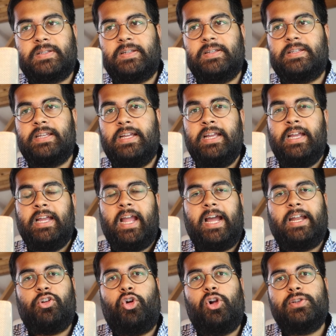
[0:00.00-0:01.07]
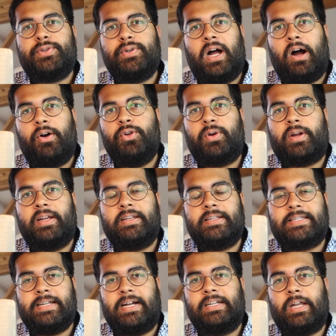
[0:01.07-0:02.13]
business, and also how you
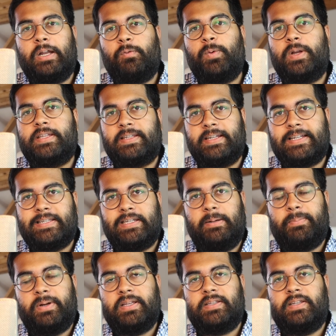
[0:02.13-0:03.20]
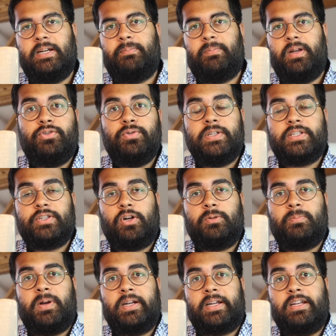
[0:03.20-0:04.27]
can start investing step by step into the
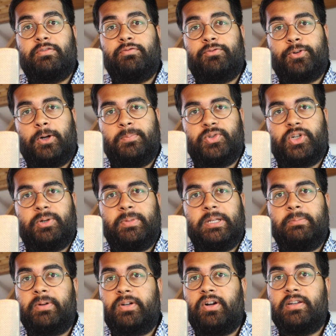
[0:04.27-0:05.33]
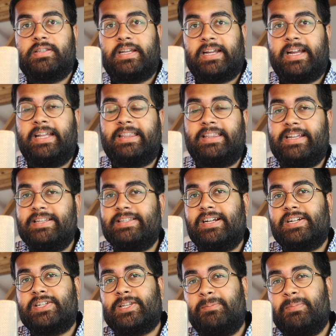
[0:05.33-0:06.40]
stock market from Germany. Because again,
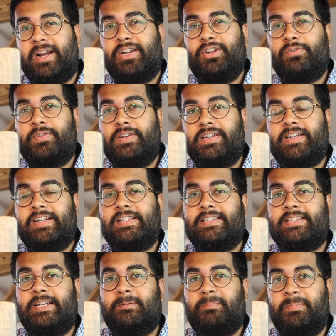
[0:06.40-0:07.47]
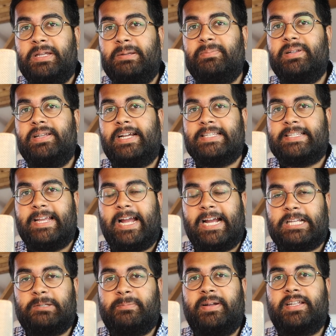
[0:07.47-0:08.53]
these are some kind of details that people as
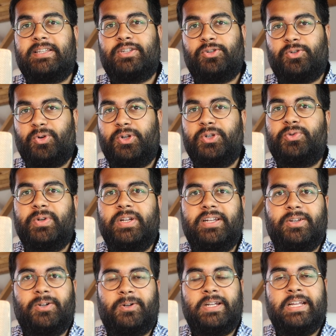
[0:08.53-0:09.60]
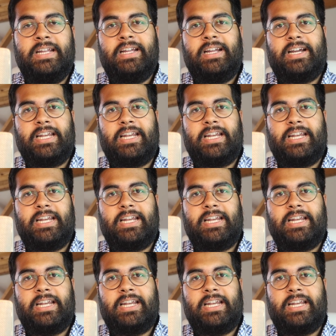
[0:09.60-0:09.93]
expats don't really know.